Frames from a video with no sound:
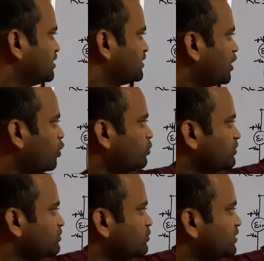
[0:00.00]
Now
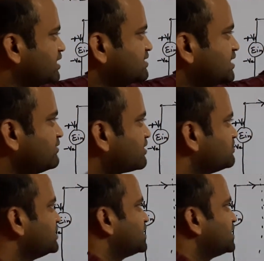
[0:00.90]
you can see from this